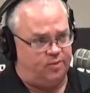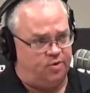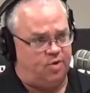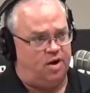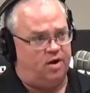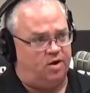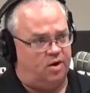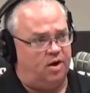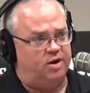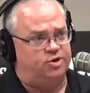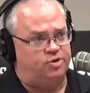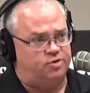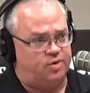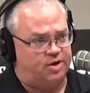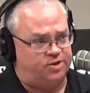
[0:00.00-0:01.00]
Your credit card
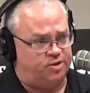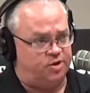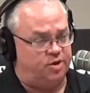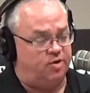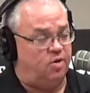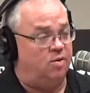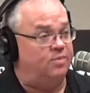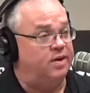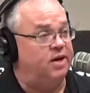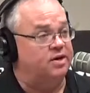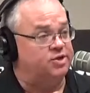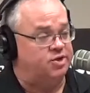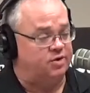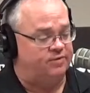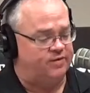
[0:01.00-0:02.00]
interest rates are going to go up
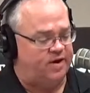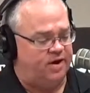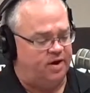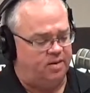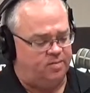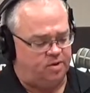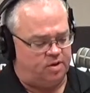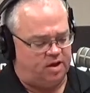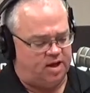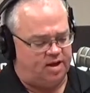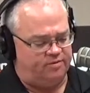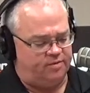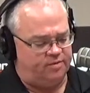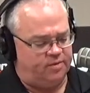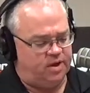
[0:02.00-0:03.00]
because they're variable, a lot
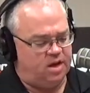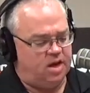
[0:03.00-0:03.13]
of them.